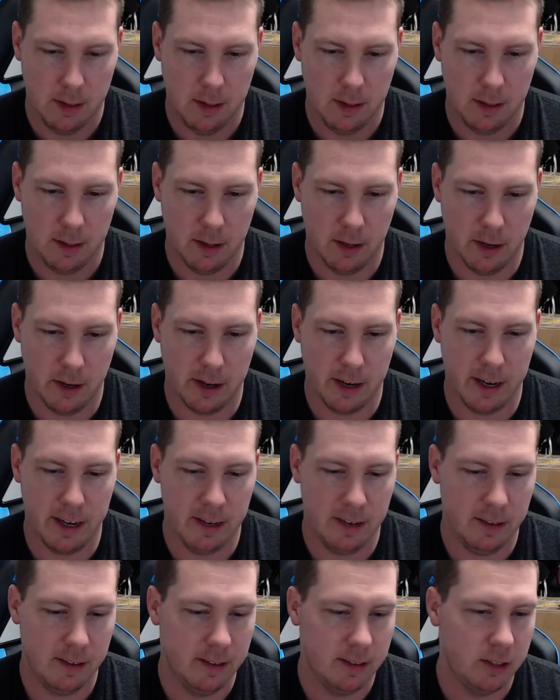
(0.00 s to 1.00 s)
All right.
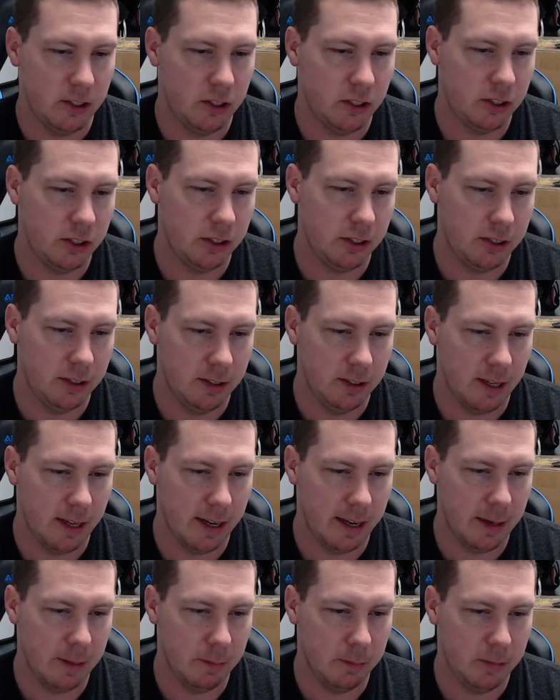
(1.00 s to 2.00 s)
I
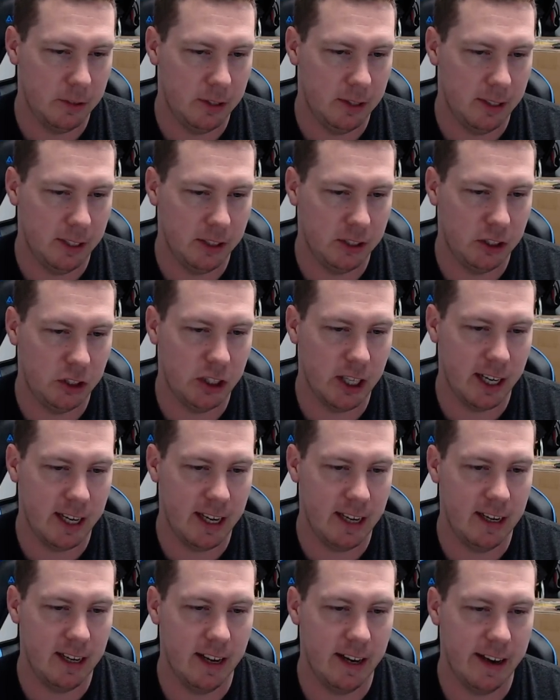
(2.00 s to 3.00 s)
am. It's checking
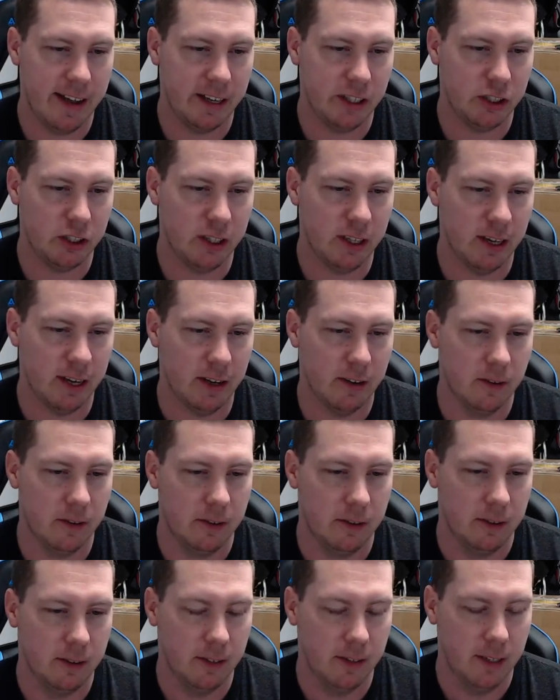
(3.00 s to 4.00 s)
connection now.
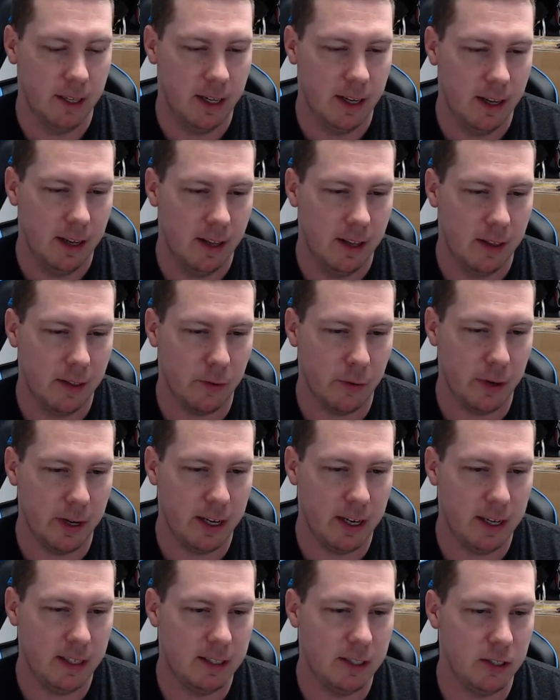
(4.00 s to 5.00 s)

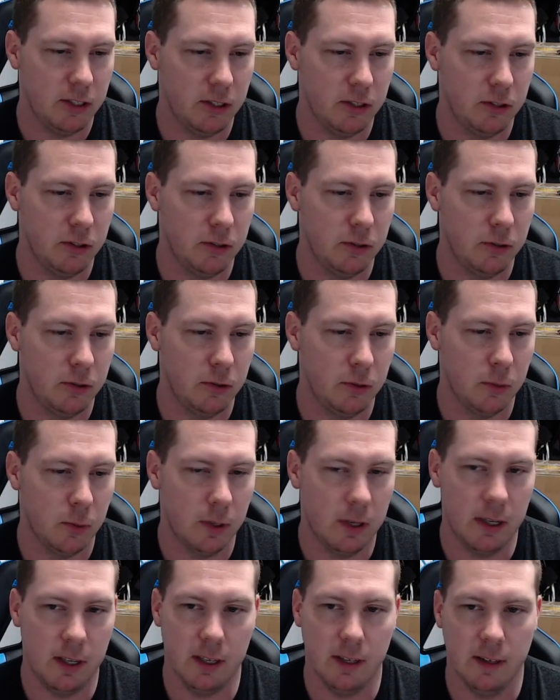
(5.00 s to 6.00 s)
Three, two,
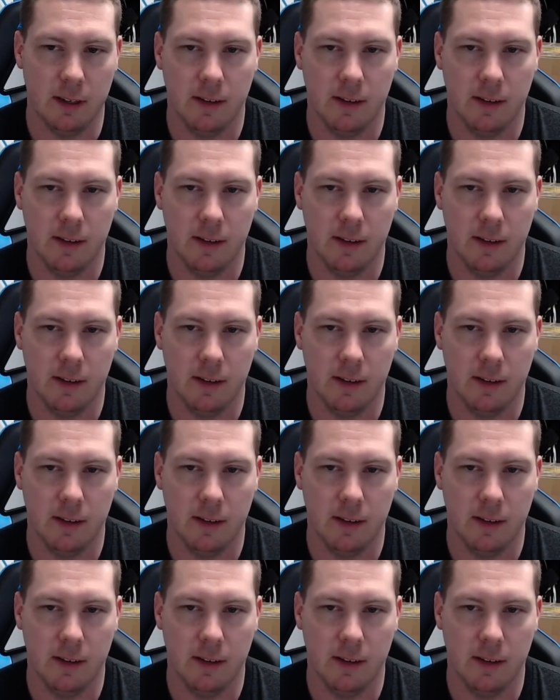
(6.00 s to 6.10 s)
one.